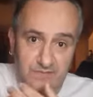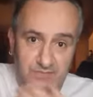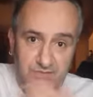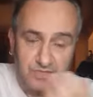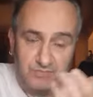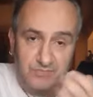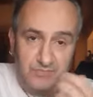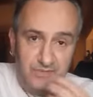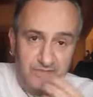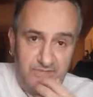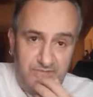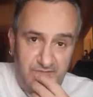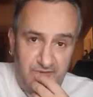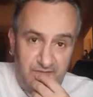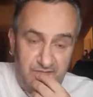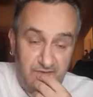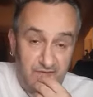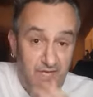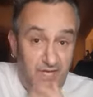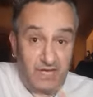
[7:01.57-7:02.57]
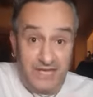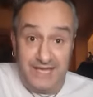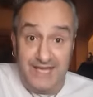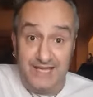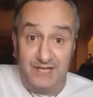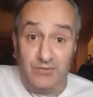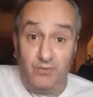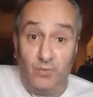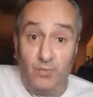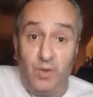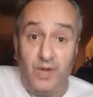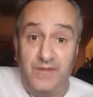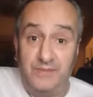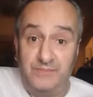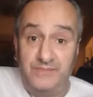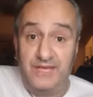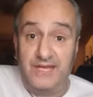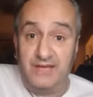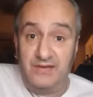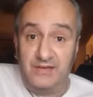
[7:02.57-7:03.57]
stopped him in five. He got
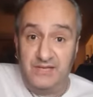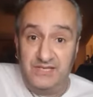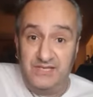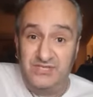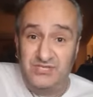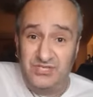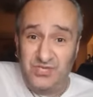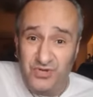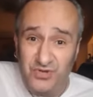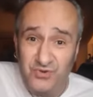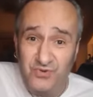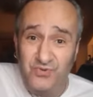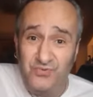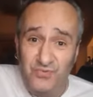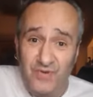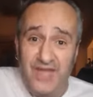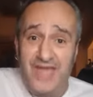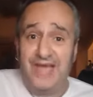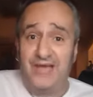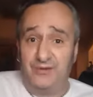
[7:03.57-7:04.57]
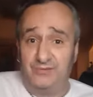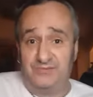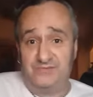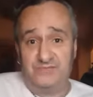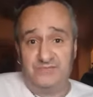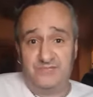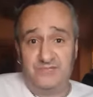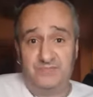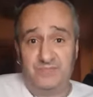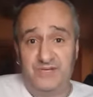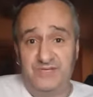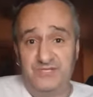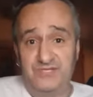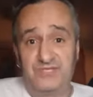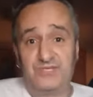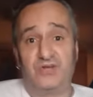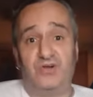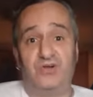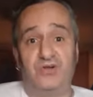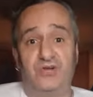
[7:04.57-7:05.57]
wiped out in two rounds by
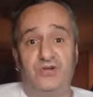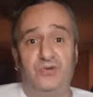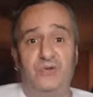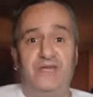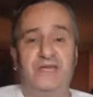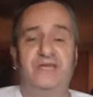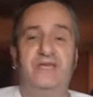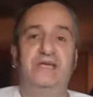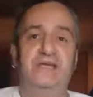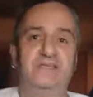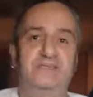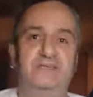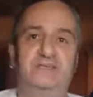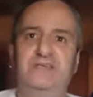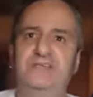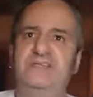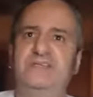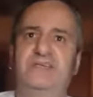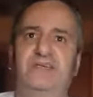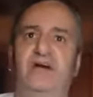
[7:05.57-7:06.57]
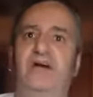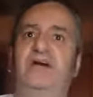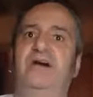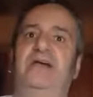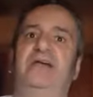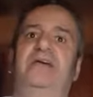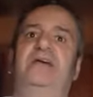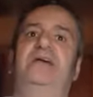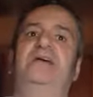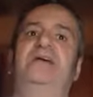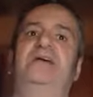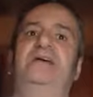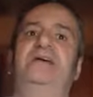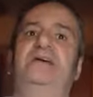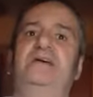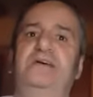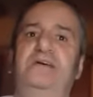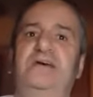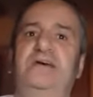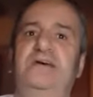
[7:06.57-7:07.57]
Scott Quigg. So this guy
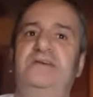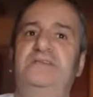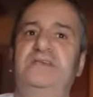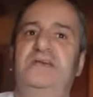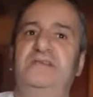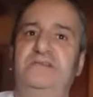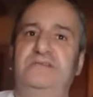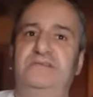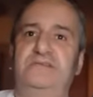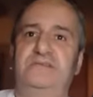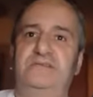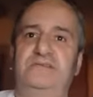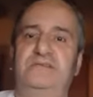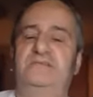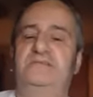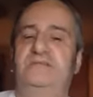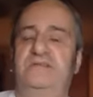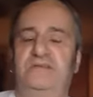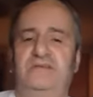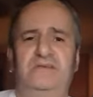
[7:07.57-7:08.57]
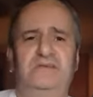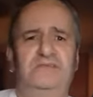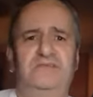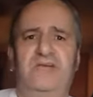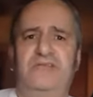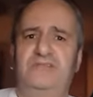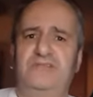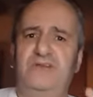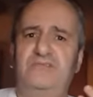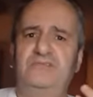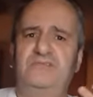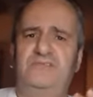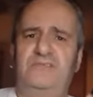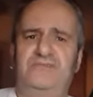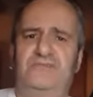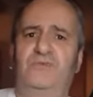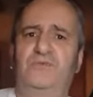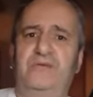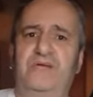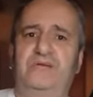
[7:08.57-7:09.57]
has had he's had those are his
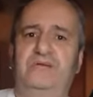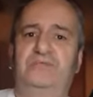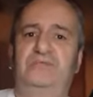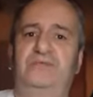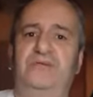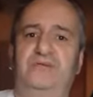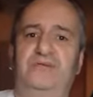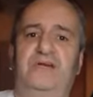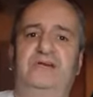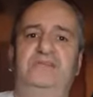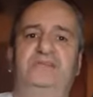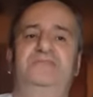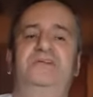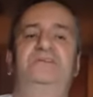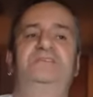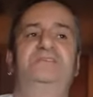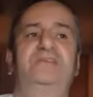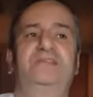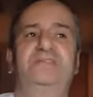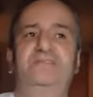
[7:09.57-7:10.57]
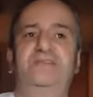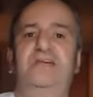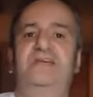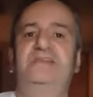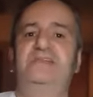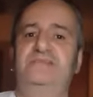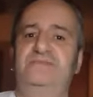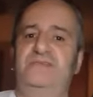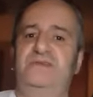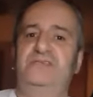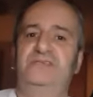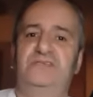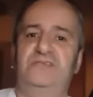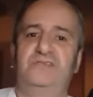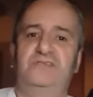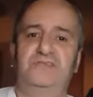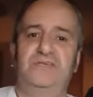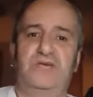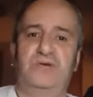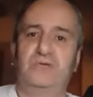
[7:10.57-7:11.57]
four knockout defeats. He's had ten defeats
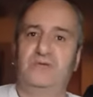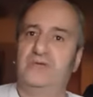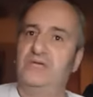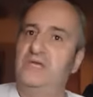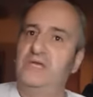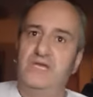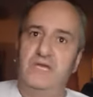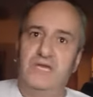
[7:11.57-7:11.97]
in total.